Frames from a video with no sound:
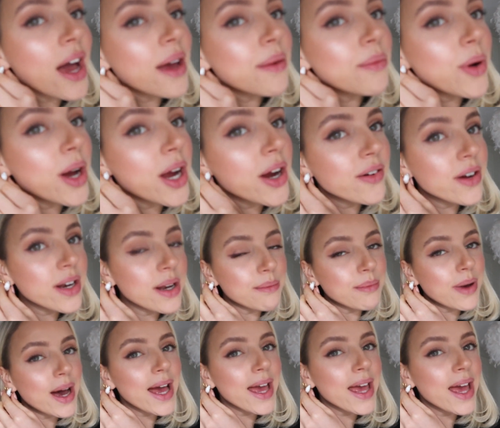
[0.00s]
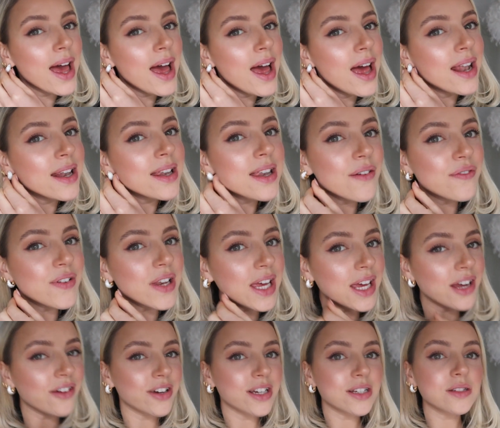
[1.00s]
I'm wearing my
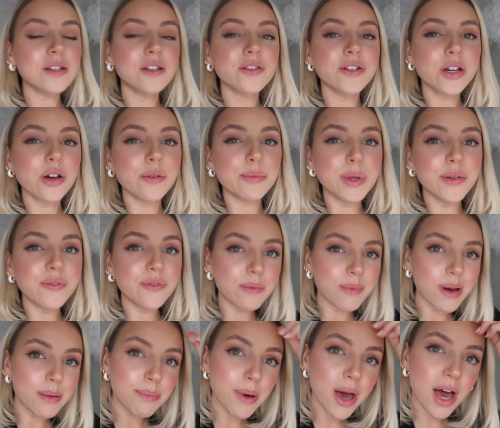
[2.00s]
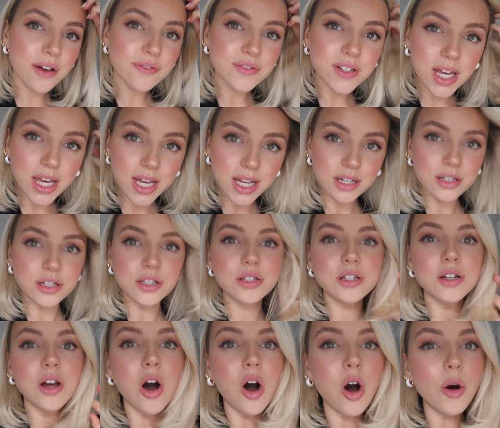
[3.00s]
lovely earrings Laurie got me for my birthday.
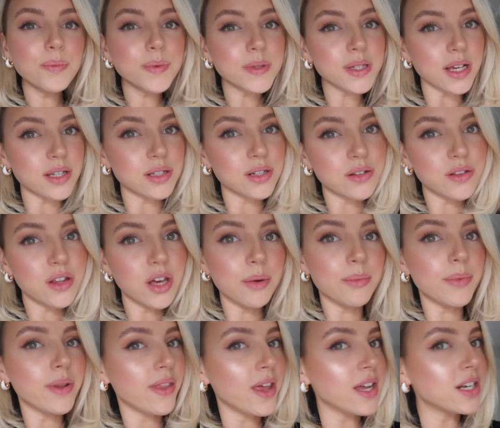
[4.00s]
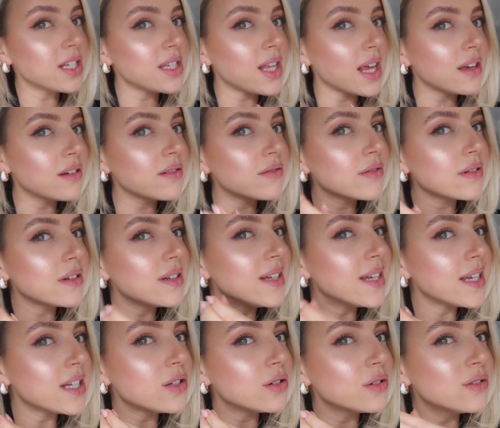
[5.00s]
Just obsessed with them, and they're just like
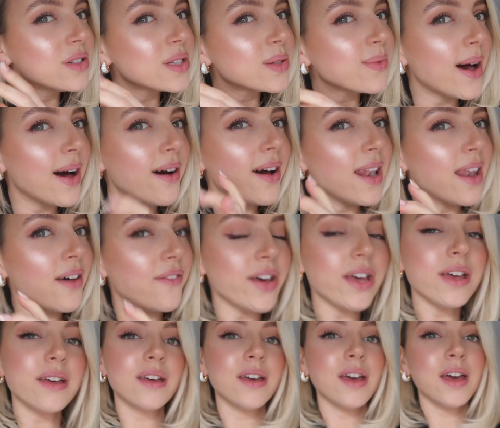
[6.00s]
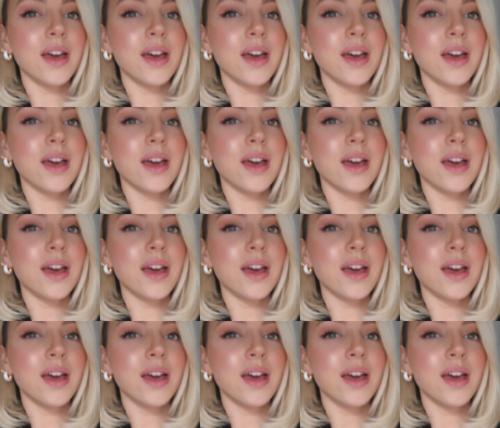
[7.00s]
little as well. I love it.